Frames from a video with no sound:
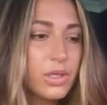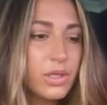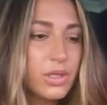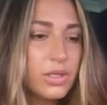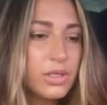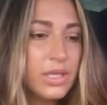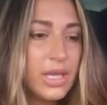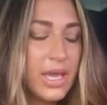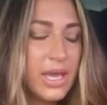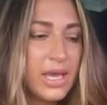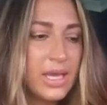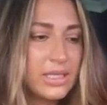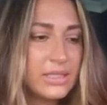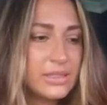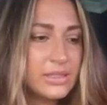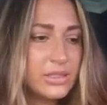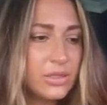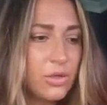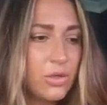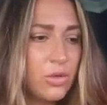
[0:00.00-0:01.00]
Yeah.
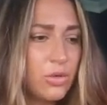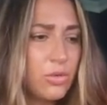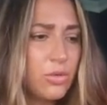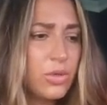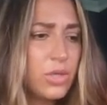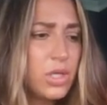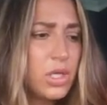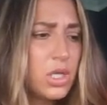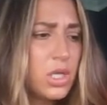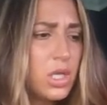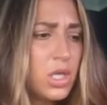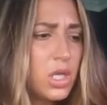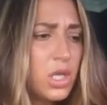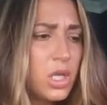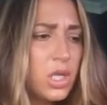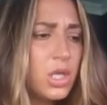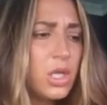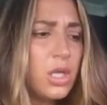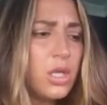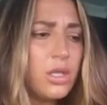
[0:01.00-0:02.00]
So
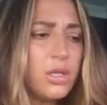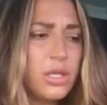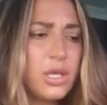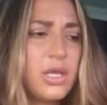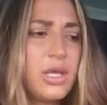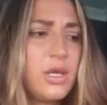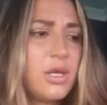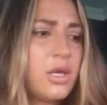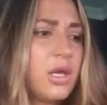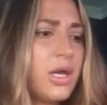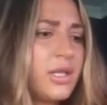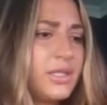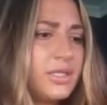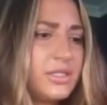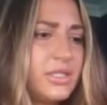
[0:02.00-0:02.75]
God,